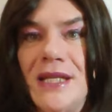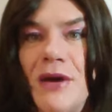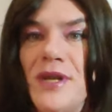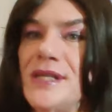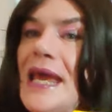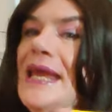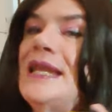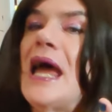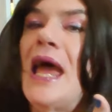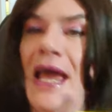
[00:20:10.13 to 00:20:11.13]
That's how it is.
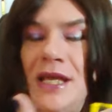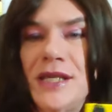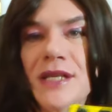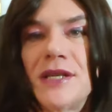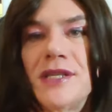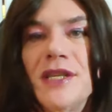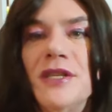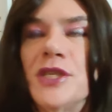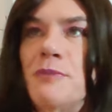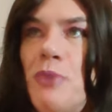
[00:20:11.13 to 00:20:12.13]
It has, as I
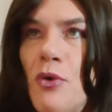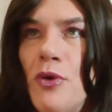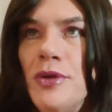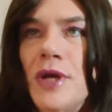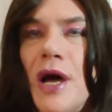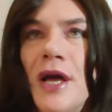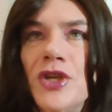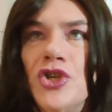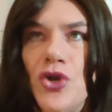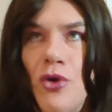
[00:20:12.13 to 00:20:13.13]
said, spawned
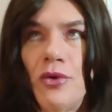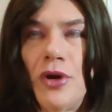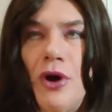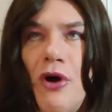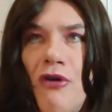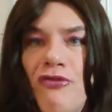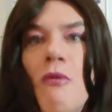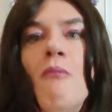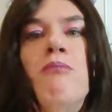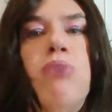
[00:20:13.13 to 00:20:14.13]
a genre
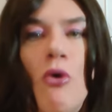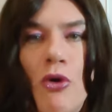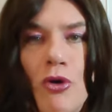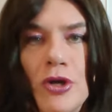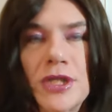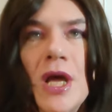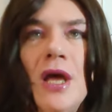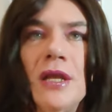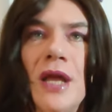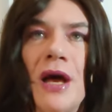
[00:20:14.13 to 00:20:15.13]
of Borgs.
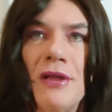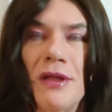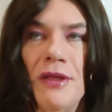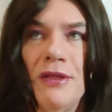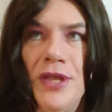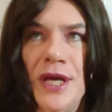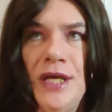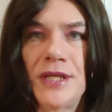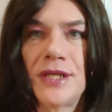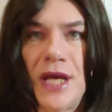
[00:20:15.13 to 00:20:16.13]
Now,
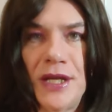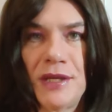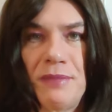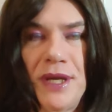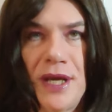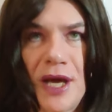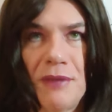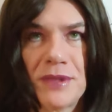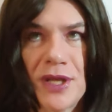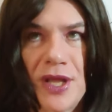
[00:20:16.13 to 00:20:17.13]
these tend to be
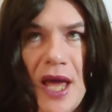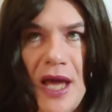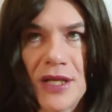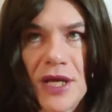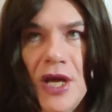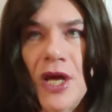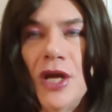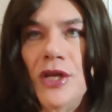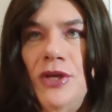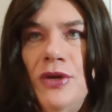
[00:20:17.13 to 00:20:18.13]
games that
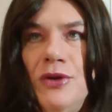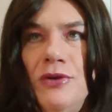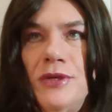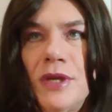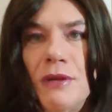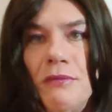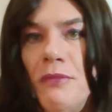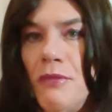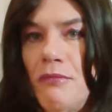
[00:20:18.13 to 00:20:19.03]
use